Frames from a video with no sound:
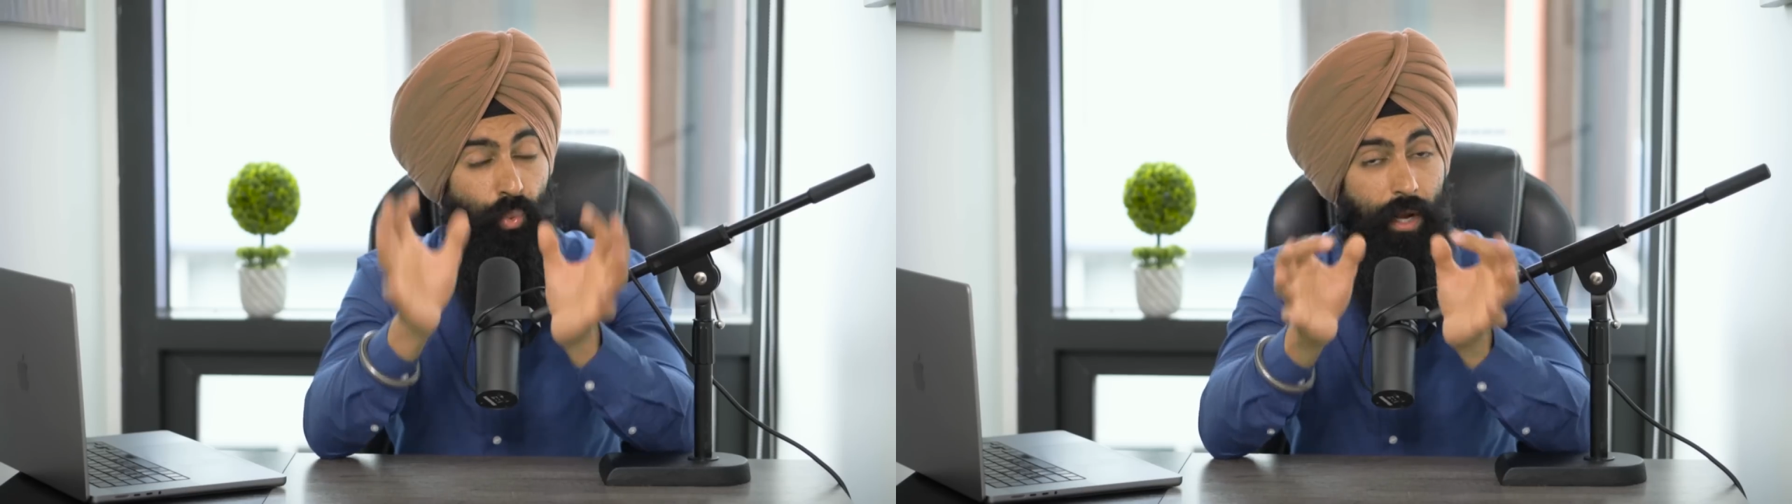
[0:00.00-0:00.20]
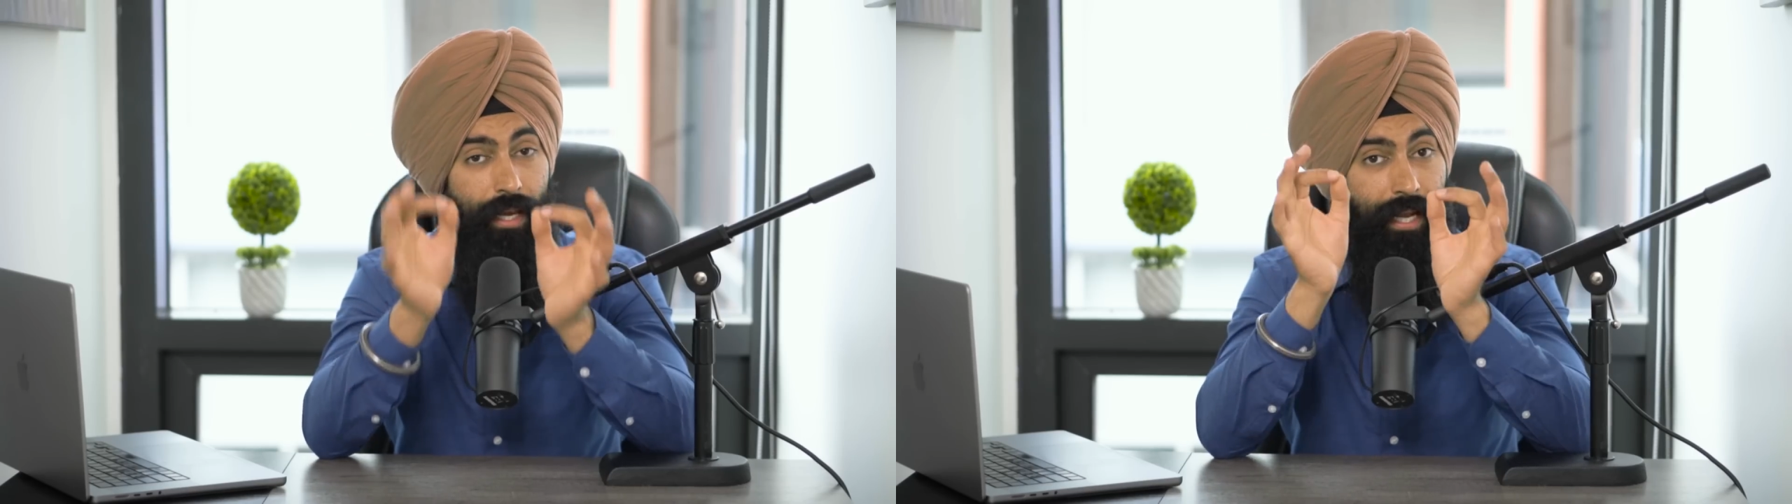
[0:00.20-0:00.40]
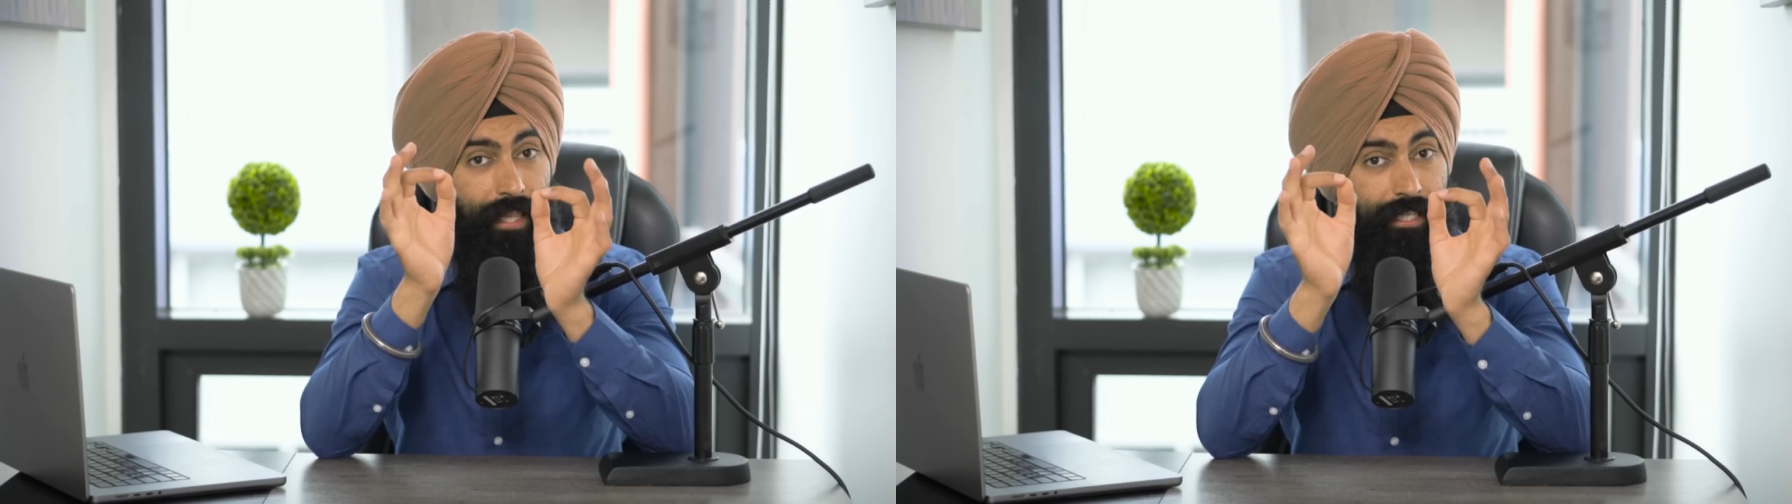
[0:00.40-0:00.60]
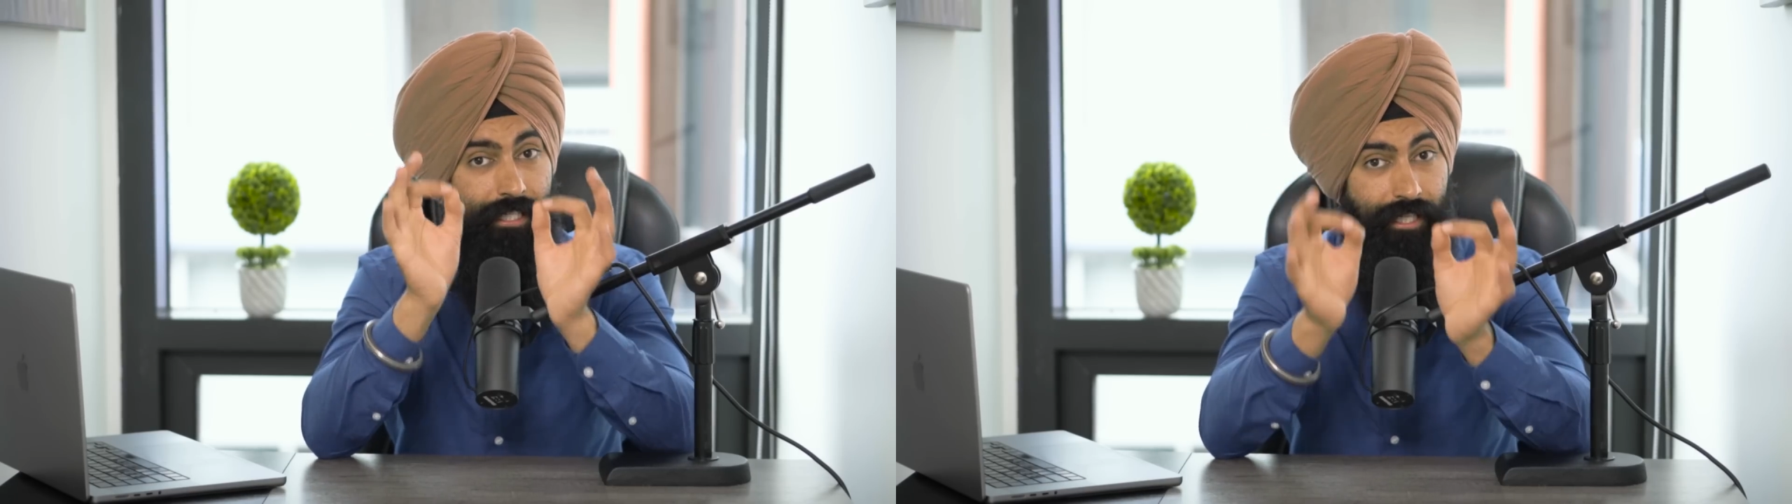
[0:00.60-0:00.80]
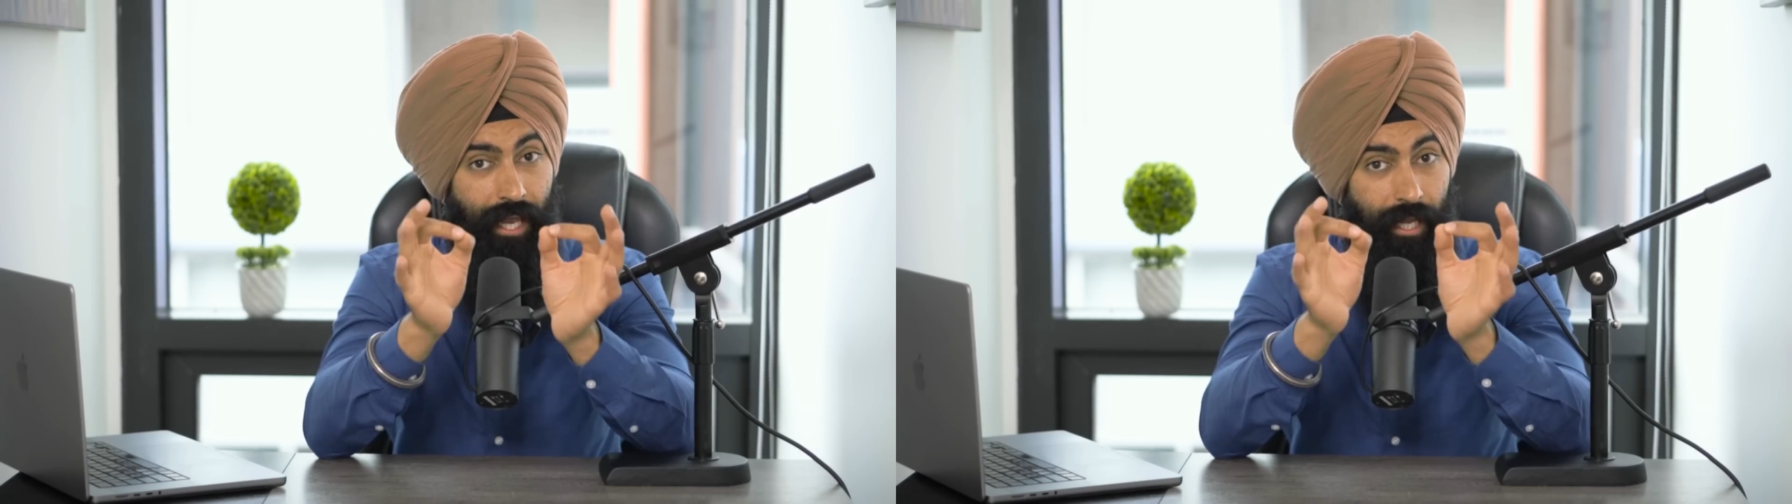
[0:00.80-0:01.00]
you win in
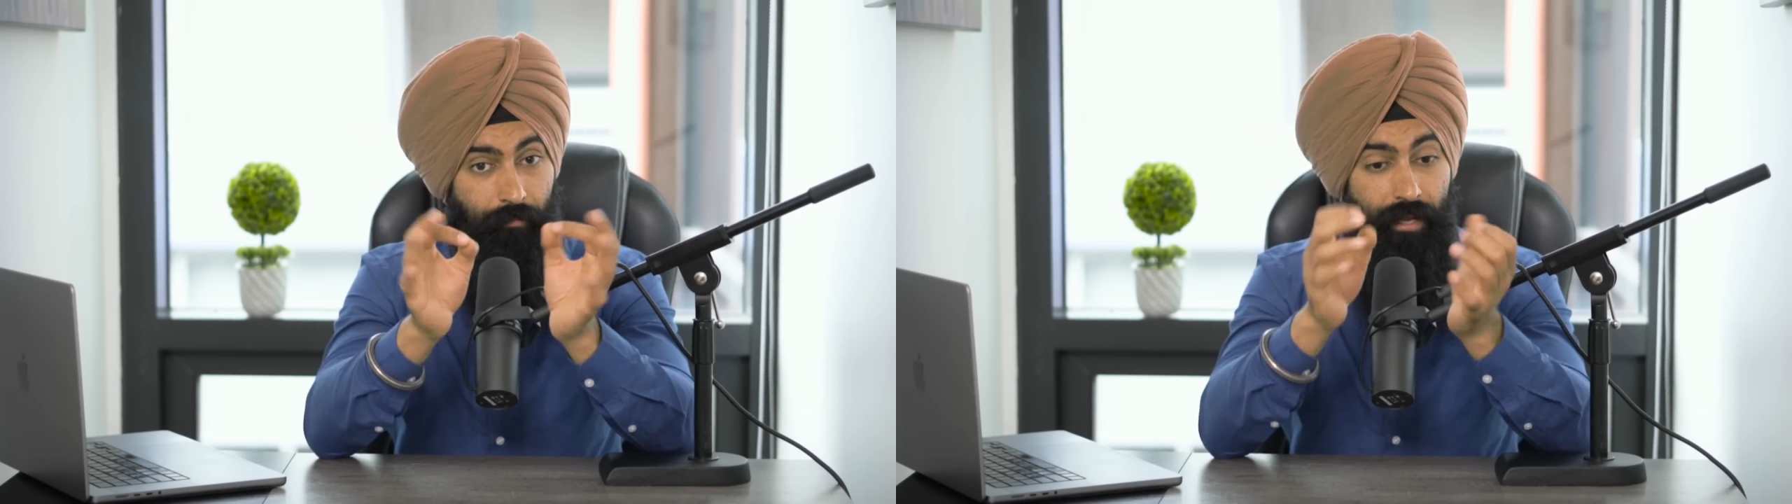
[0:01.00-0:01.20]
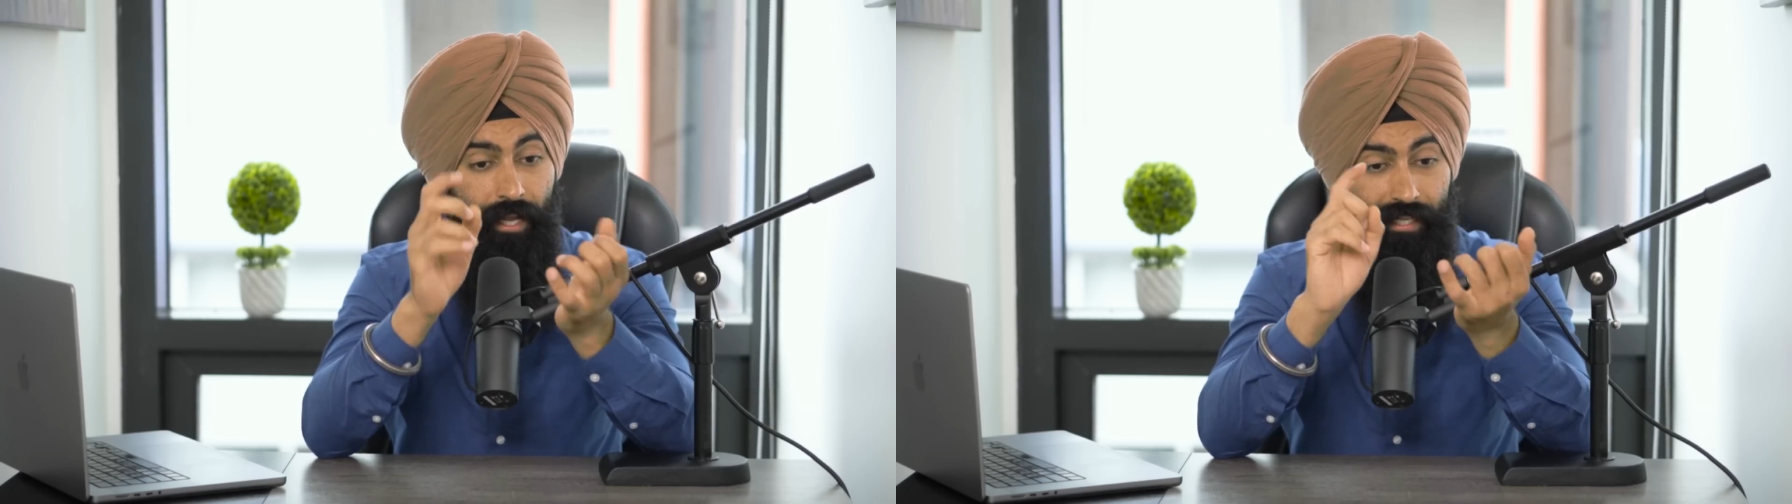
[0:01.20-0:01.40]
this game